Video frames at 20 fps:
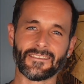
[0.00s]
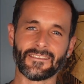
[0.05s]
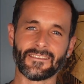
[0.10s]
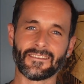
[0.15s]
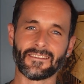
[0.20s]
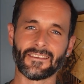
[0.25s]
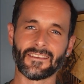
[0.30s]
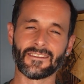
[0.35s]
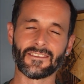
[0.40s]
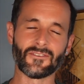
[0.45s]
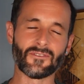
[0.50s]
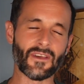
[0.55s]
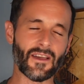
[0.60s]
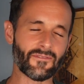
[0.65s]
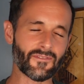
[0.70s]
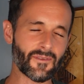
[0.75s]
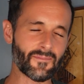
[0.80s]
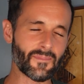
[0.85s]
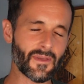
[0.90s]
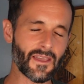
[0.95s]
And you'd have
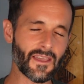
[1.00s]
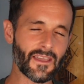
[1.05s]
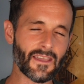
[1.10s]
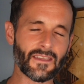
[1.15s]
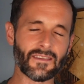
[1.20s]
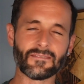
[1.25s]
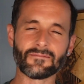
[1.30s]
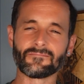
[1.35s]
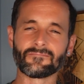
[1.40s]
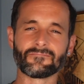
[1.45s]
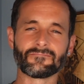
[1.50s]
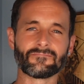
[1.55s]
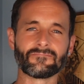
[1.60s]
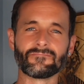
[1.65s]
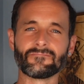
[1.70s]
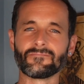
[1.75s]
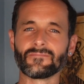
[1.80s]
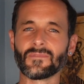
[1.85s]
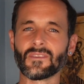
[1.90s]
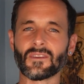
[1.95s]
to pay,
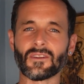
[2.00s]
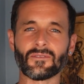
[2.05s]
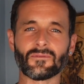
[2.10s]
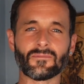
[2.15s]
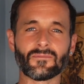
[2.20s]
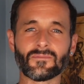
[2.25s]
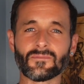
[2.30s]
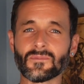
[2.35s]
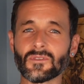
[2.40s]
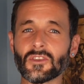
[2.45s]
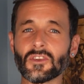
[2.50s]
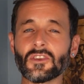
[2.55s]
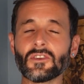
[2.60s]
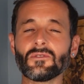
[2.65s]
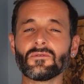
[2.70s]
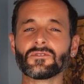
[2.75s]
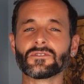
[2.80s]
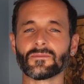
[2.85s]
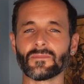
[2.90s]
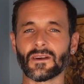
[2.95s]
you know,
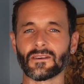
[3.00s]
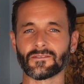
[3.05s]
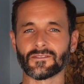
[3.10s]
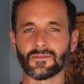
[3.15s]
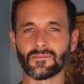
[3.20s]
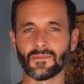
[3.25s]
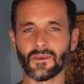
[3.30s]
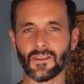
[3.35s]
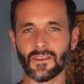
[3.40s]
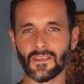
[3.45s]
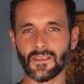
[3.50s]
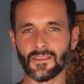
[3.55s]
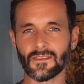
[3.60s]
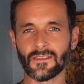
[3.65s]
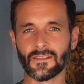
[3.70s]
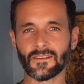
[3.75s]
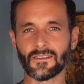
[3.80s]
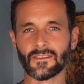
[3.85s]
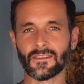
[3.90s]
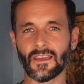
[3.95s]
huge amounts of money
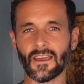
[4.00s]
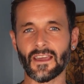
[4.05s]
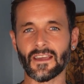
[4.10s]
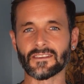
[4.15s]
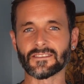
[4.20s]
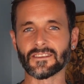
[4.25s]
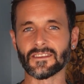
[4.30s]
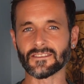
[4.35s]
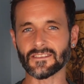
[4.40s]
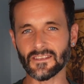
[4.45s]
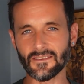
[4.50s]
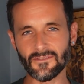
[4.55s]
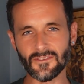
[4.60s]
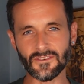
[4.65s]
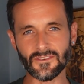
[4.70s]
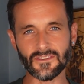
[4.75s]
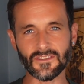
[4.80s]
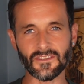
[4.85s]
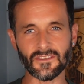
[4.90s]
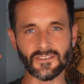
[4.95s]
to access even
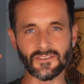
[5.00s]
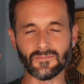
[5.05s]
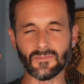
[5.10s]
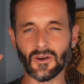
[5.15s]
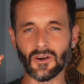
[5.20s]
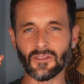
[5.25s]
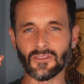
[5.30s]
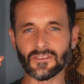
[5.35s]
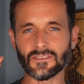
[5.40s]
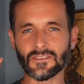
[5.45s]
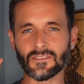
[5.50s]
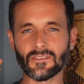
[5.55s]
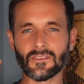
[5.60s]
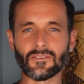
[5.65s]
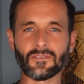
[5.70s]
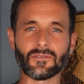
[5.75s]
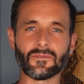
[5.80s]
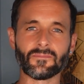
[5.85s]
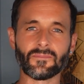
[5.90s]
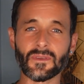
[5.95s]
just the smallest
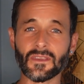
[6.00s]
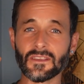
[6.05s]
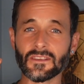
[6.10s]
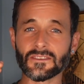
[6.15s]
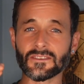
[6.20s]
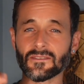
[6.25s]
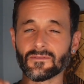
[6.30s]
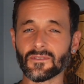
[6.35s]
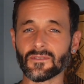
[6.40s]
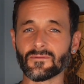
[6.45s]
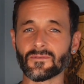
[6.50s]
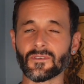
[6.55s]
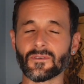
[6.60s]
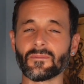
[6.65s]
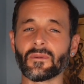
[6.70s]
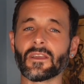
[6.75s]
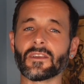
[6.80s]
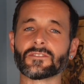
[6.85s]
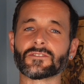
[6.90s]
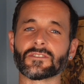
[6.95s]
little piece of
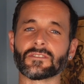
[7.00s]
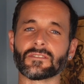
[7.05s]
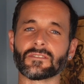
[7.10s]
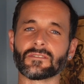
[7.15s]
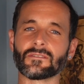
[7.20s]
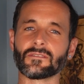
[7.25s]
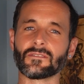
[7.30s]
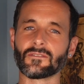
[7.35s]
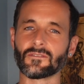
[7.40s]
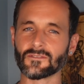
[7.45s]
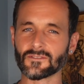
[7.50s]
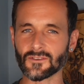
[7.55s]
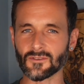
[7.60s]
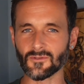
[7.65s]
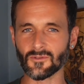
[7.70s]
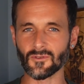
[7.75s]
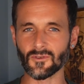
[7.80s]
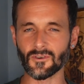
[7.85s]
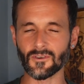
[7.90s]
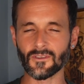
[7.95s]
information, little
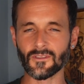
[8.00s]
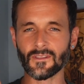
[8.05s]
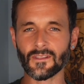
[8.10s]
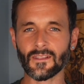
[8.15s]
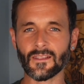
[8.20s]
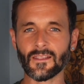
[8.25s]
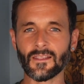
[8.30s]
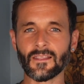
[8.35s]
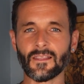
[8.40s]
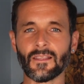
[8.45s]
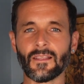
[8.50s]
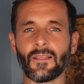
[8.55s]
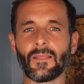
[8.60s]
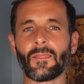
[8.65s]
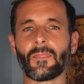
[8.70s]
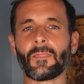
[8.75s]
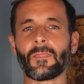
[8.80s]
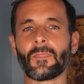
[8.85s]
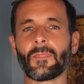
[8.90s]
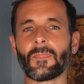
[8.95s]
tool.
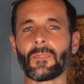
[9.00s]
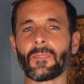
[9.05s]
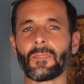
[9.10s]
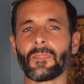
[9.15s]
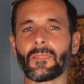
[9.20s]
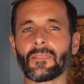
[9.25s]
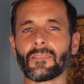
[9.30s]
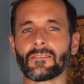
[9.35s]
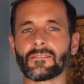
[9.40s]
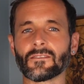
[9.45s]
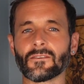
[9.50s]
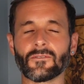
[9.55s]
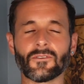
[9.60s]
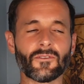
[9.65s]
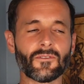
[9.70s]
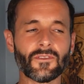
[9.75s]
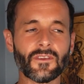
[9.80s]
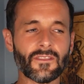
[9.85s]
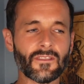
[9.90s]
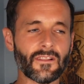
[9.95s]
So
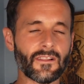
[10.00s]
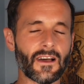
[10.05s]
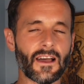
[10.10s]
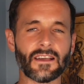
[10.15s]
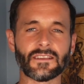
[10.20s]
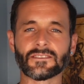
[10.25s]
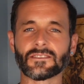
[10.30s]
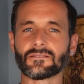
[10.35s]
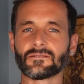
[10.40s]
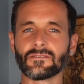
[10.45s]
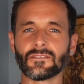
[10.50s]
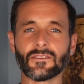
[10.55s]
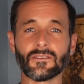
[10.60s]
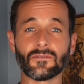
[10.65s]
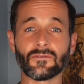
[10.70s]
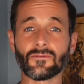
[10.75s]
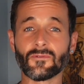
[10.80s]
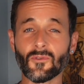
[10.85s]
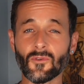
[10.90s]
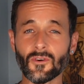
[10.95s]
only in the last,
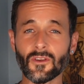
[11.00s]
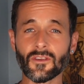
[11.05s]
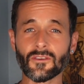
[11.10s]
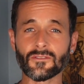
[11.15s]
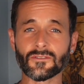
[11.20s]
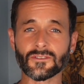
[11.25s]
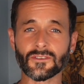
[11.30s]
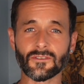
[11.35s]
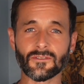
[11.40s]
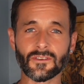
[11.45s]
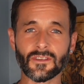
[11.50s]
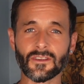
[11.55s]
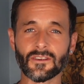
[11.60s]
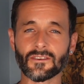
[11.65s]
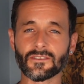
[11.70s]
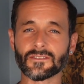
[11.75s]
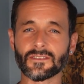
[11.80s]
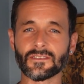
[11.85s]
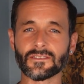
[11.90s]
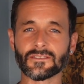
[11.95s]
40 or so
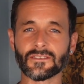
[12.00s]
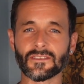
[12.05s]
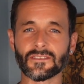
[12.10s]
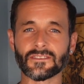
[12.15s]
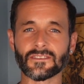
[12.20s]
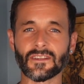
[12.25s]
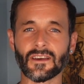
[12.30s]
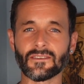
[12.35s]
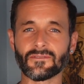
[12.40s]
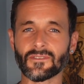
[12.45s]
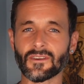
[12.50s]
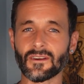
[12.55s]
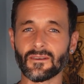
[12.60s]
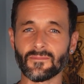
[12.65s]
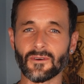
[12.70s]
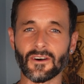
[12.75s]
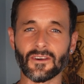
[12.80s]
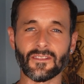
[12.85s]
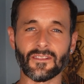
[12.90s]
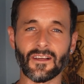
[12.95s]
years has this stuff come
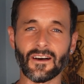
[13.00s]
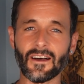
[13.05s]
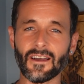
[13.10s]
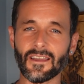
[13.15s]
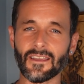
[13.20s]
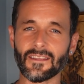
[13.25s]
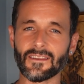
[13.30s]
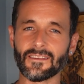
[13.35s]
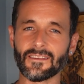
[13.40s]
online.